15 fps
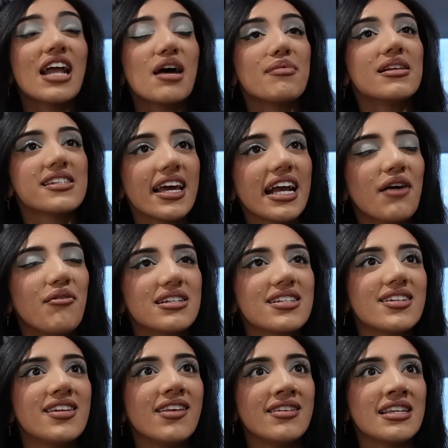been saying I wanted to
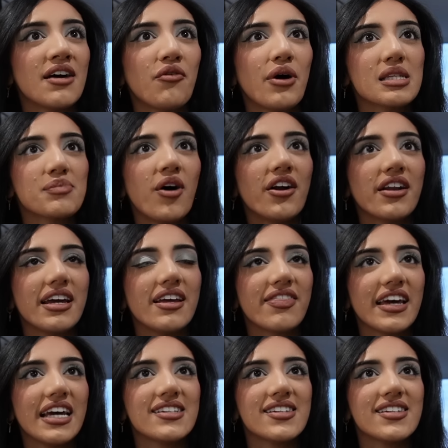see The Devil Wears Prada in theatre?